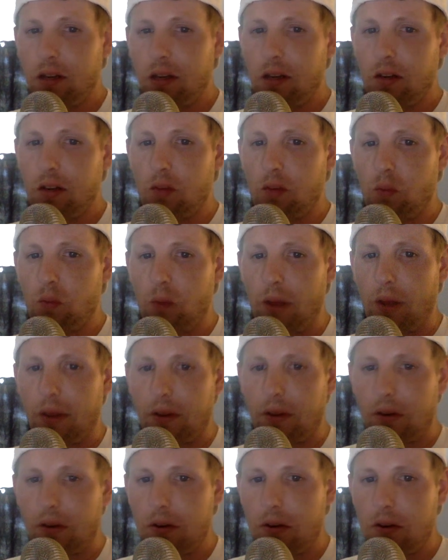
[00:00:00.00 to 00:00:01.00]

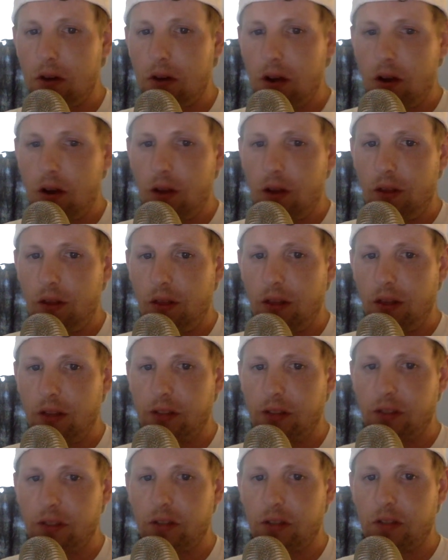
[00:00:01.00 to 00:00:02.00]
whether or not things
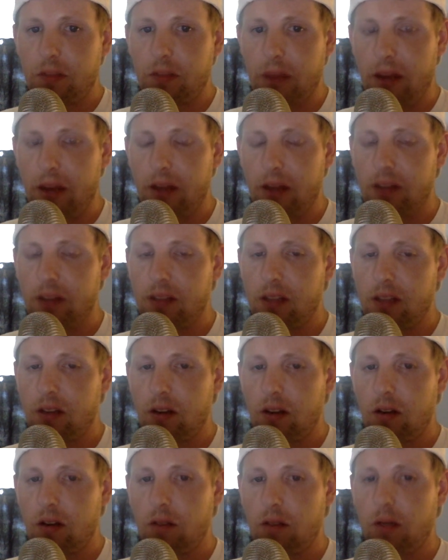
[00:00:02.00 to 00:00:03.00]
are as bad as they
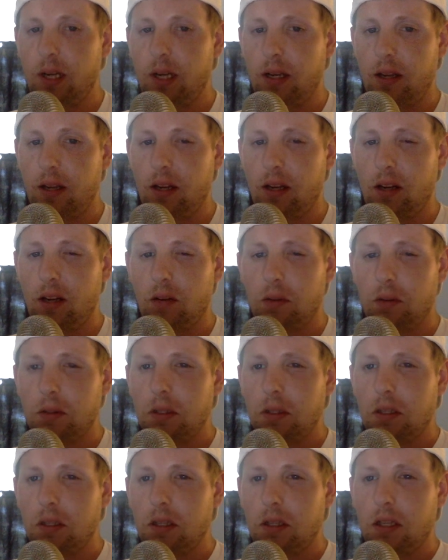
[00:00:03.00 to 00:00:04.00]
are right now,
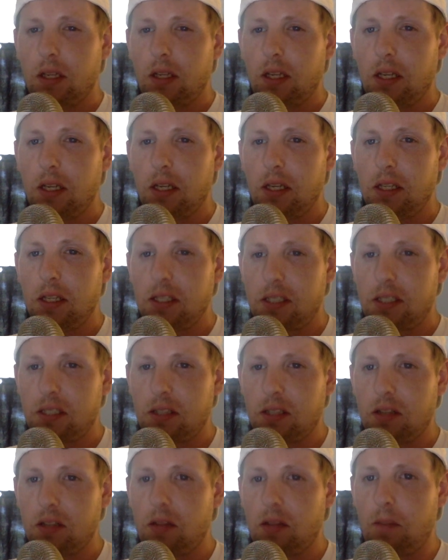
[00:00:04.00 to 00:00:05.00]
it's
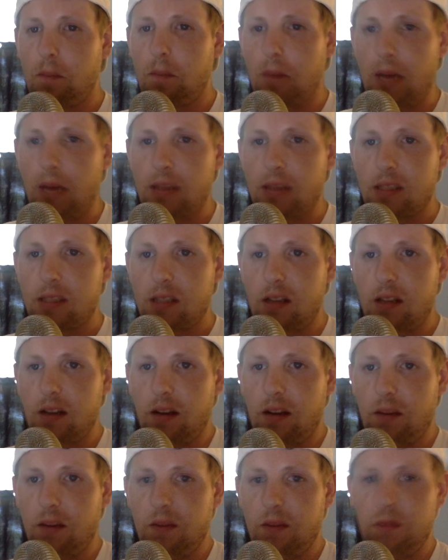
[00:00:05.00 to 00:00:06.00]
still the best
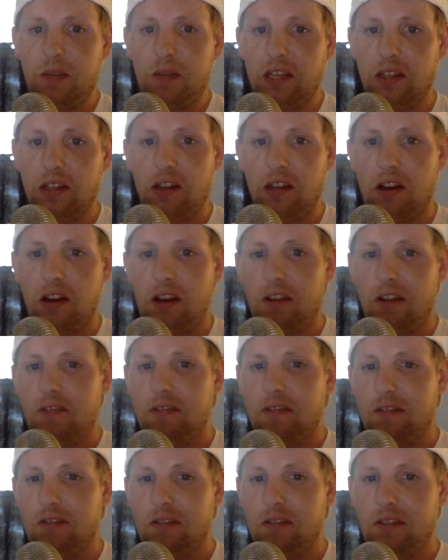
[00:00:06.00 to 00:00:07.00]
time to be alive.
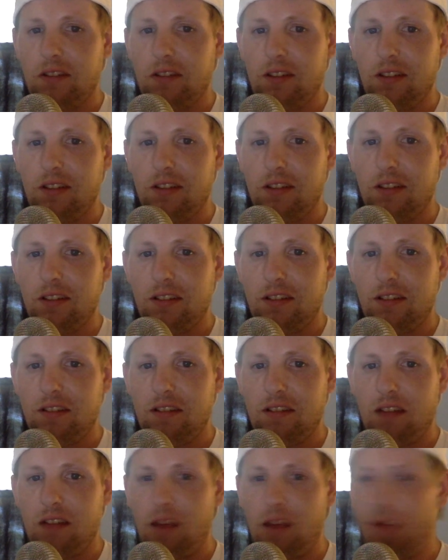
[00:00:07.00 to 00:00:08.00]

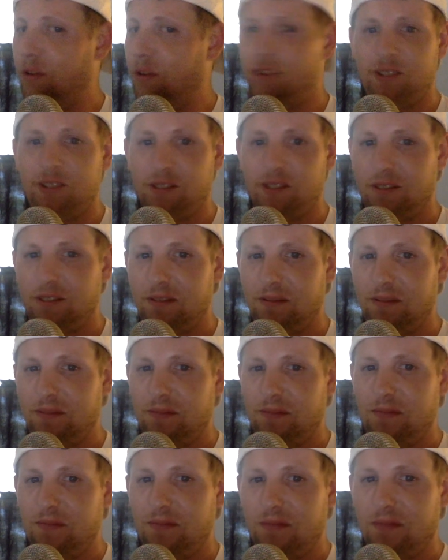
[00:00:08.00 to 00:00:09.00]
Ever.
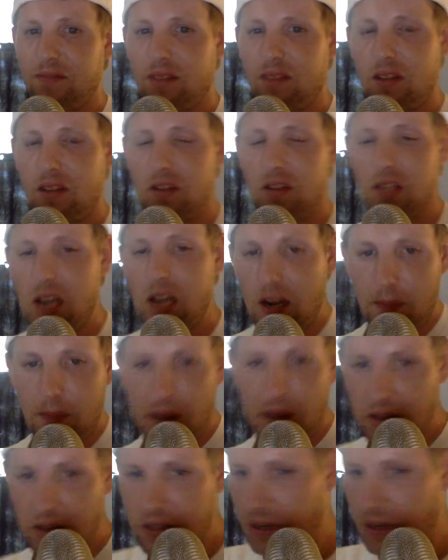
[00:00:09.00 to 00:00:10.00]
There's not a
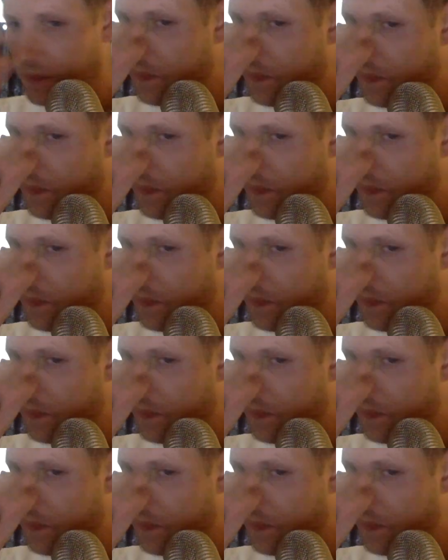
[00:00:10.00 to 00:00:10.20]
better time.